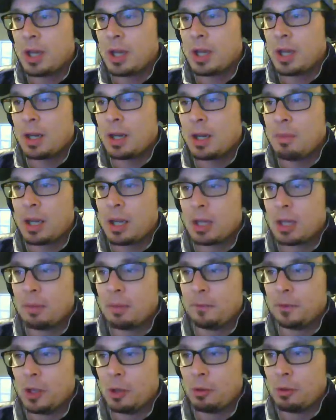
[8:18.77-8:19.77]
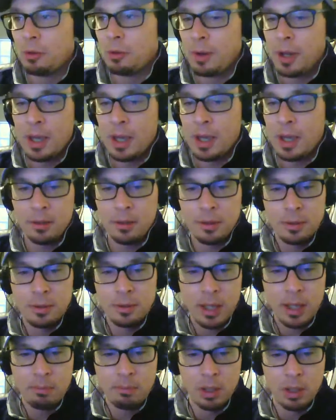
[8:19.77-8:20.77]
kind of making them float around
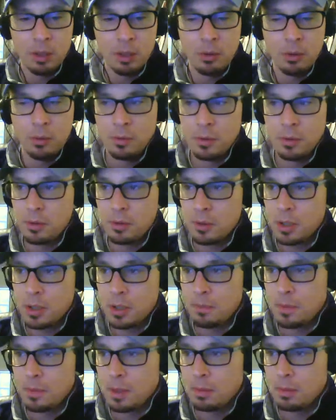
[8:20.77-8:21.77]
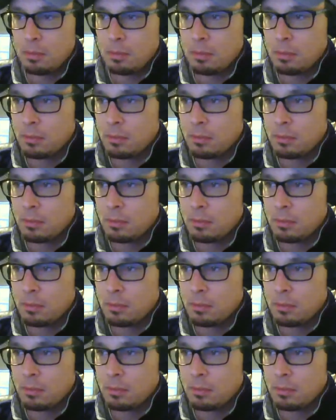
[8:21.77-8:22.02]
like balloons or something.